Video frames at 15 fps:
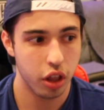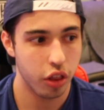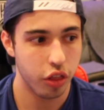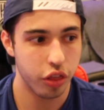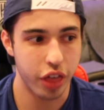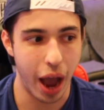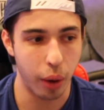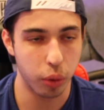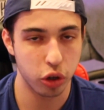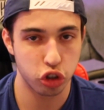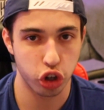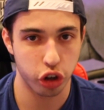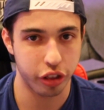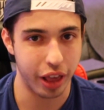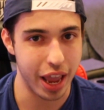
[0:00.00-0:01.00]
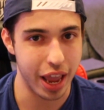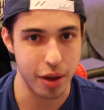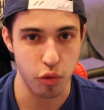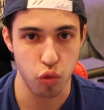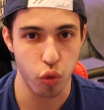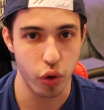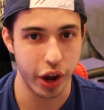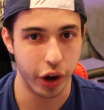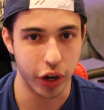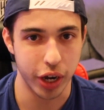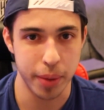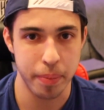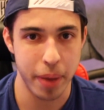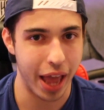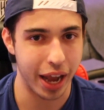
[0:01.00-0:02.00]
That was just a really
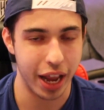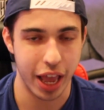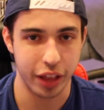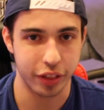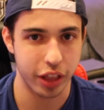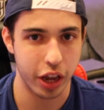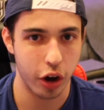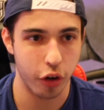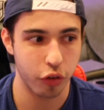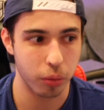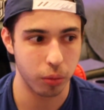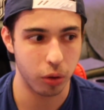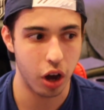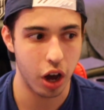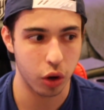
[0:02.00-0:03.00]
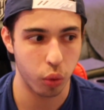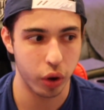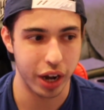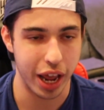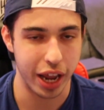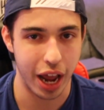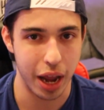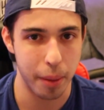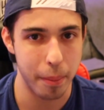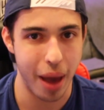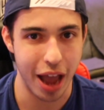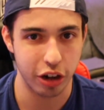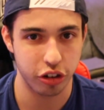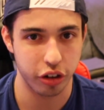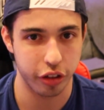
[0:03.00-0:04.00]
bad hit there from Lockwood, and I'd
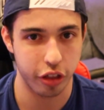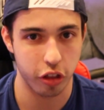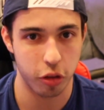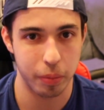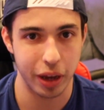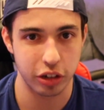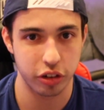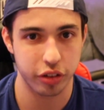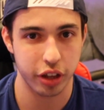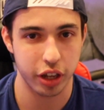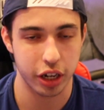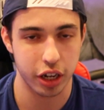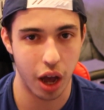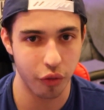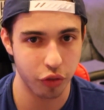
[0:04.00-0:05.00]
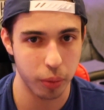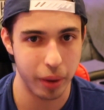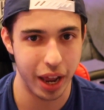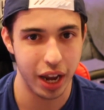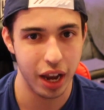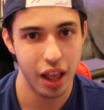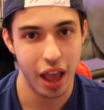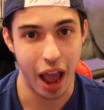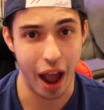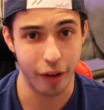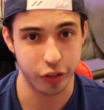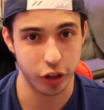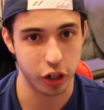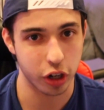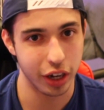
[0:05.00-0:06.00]
imagine a suspension is going to come from it
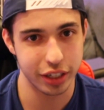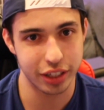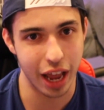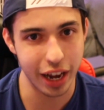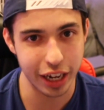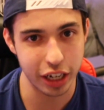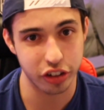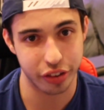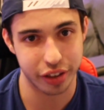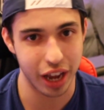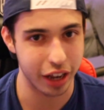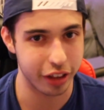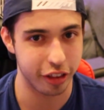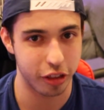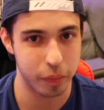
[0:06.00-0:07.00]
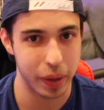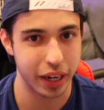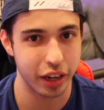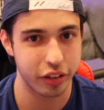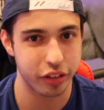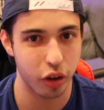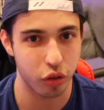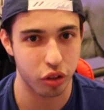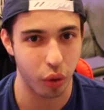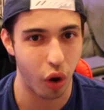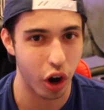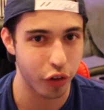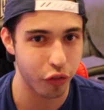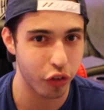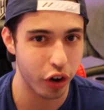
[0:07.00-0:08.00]
after Clendenning just got suspended too. So
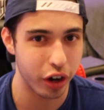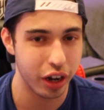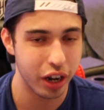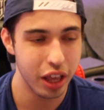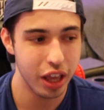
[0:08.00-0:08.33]
Hartford,